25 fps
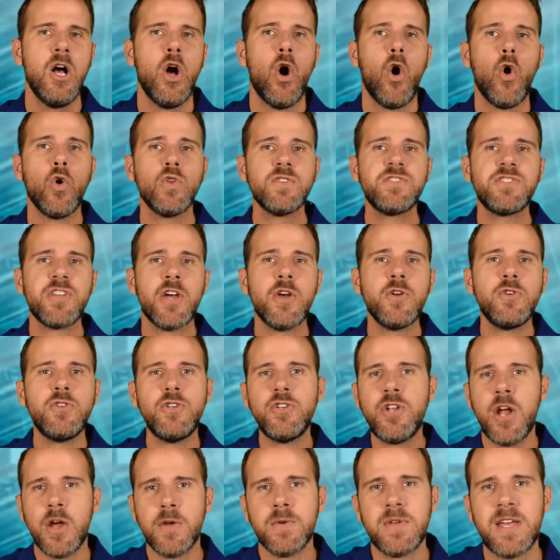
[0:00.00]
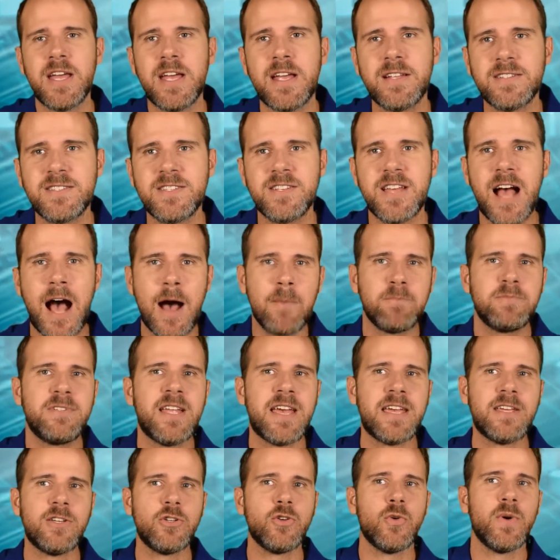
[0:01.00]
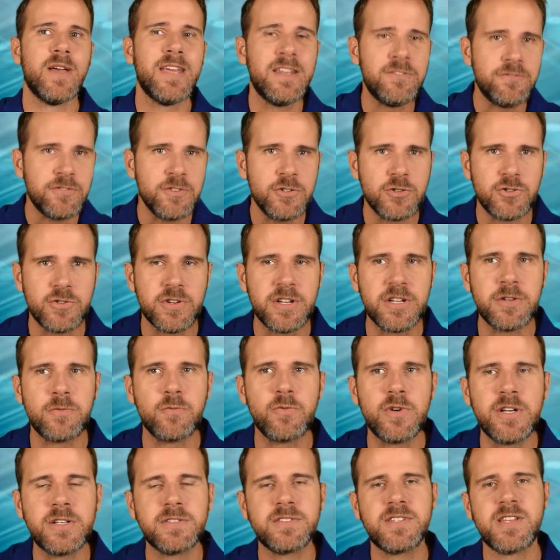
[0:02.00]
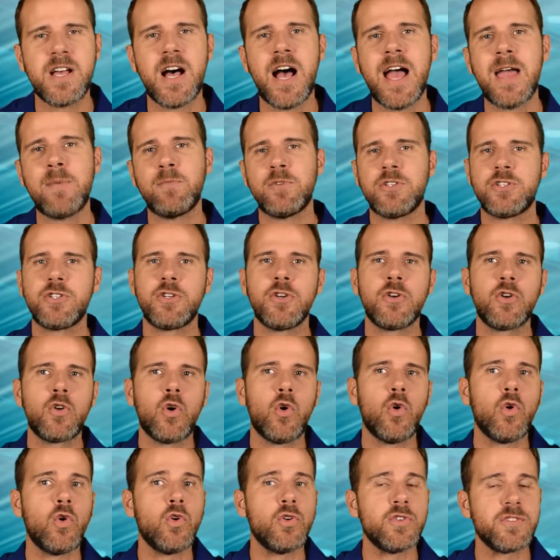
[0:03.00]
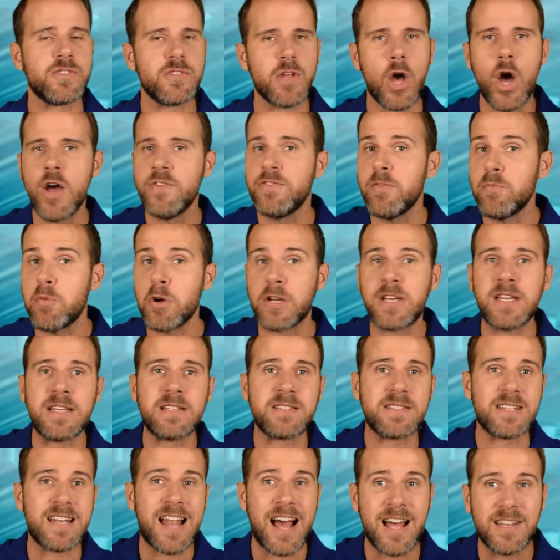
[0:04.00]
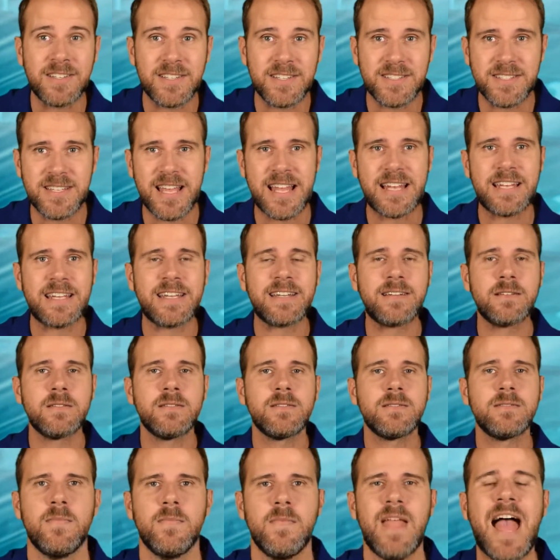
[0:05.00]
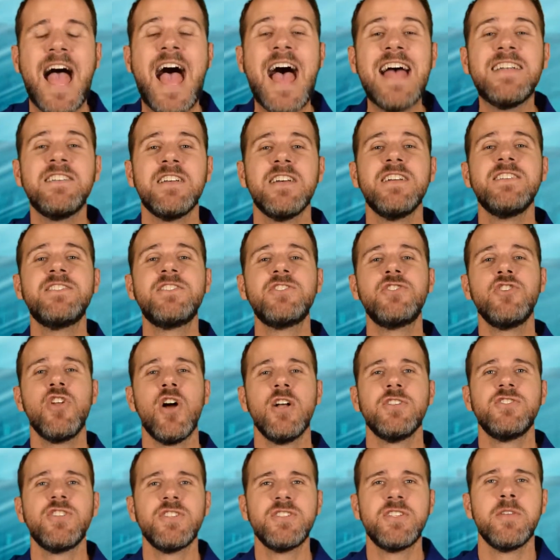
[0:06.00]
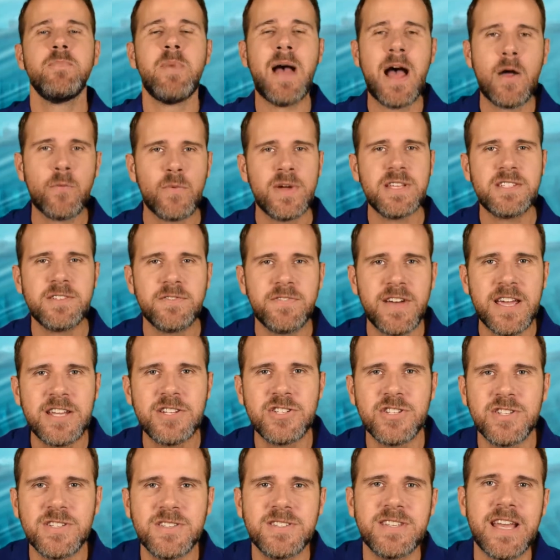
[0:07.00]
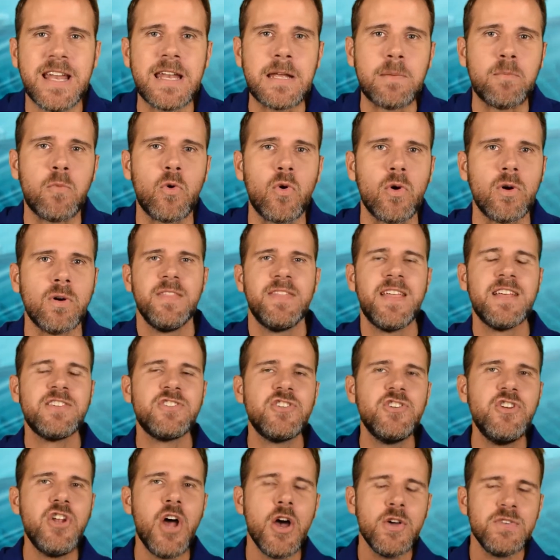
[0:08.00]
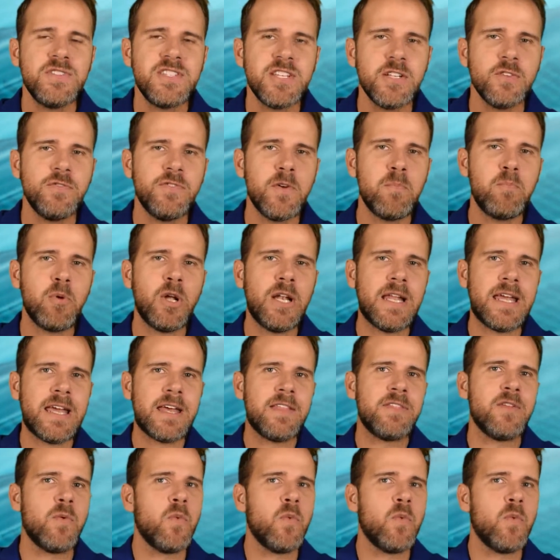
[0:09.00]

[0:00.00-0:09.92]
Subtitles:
Also, you don't get to update your inventory in real time, which can cause overbookings and underselling. And it's not just about reservations anymore. There's no silver bullet in the